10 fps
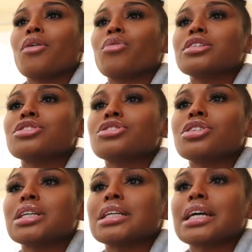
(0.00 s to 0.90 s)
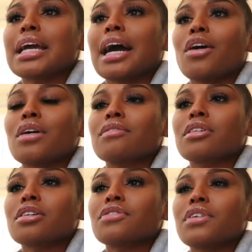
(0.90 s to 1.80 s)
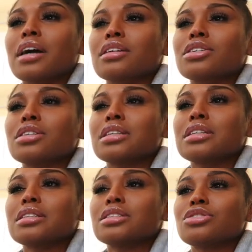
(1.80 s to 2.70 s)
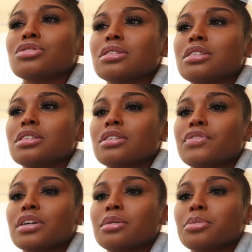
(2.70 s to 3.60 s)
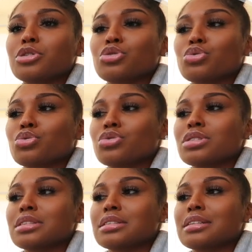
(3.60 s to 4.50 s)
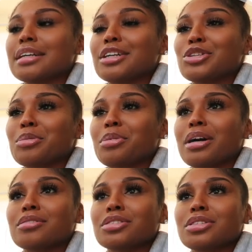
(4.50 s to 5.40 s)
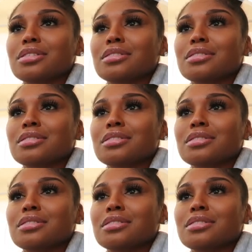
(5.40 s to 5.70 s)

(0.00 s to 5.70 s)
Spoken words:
Register an account and verify the cookies using the developer tools in your browser.